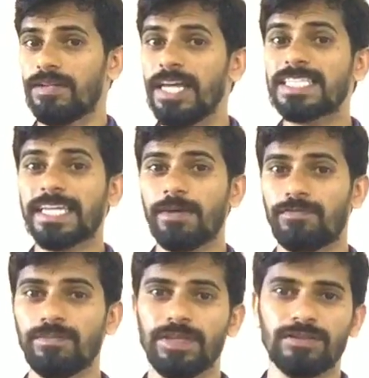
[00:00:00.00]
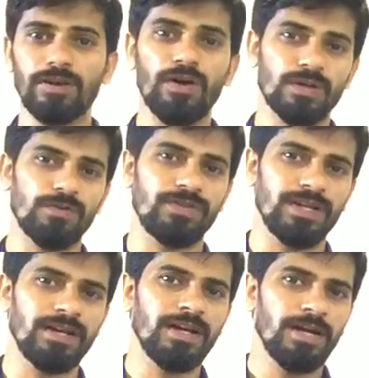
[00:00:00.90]
escape from the thought of
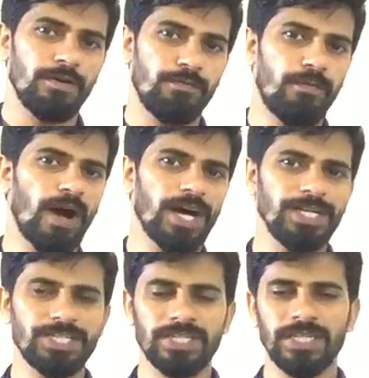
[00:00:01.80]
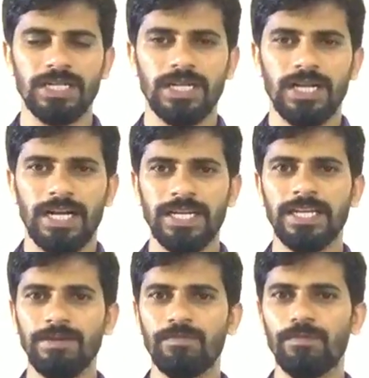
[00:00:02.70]
the fight, and
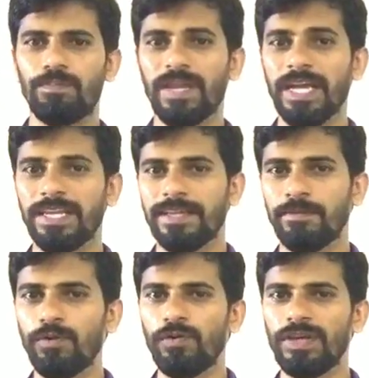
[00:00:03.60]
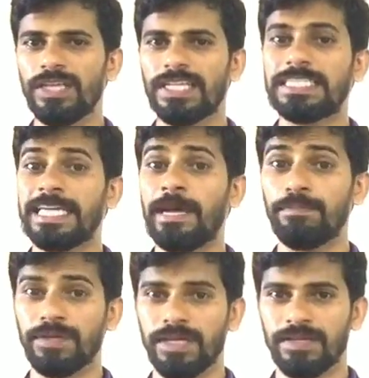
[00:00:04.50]
he played the movie The
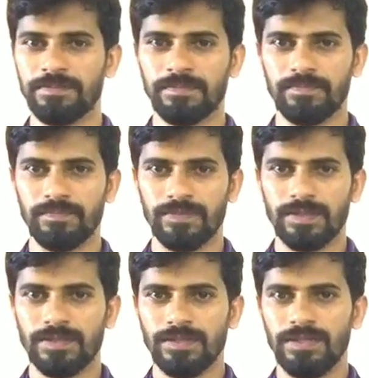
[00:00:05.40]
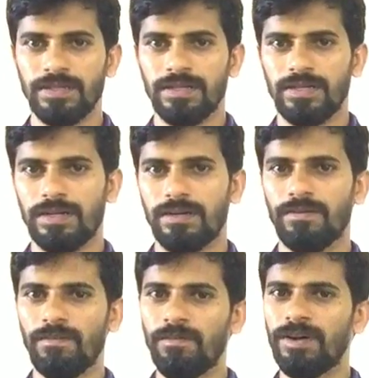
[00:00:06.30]
Champion,
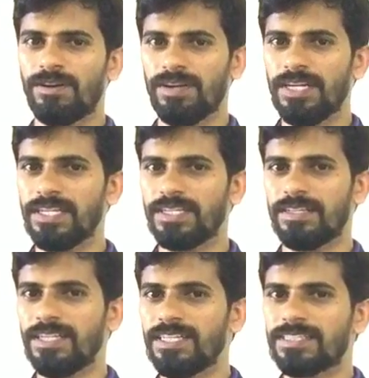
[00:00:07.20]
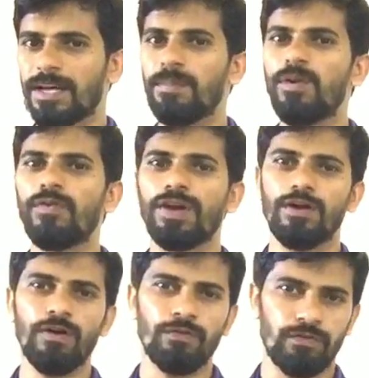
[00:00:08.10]
where it is a movie
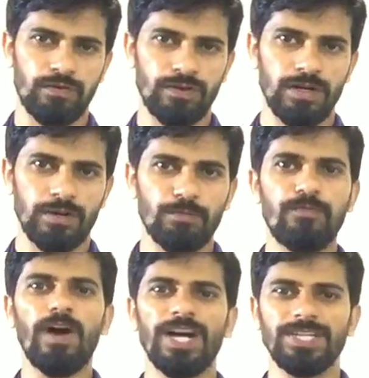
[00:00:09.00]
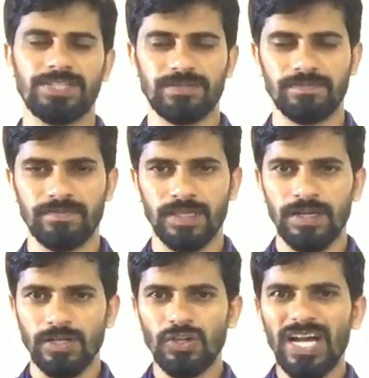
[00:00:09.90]
of fight.
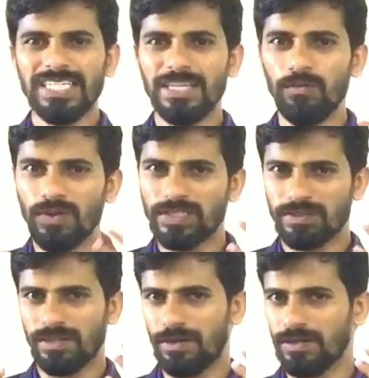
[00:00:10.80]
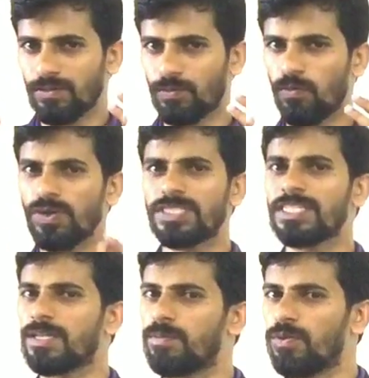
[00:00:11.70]
So as he was
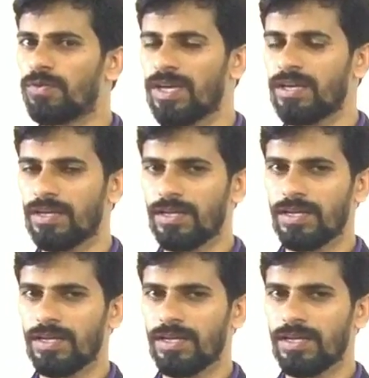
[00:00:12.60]
watching the movie